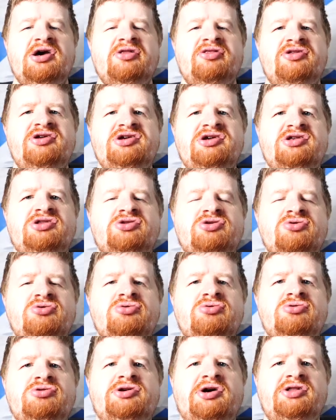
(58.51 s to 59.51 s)
the
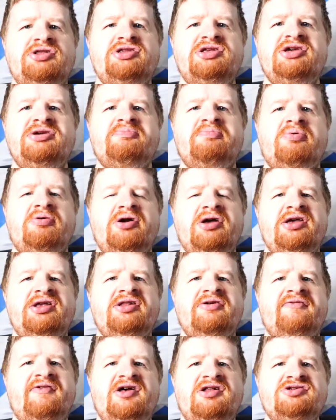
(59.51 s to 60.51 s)
two Dundee Pride
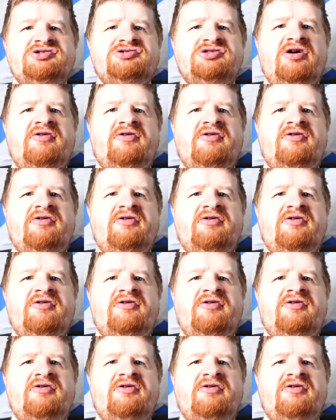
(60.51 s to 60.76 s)
events that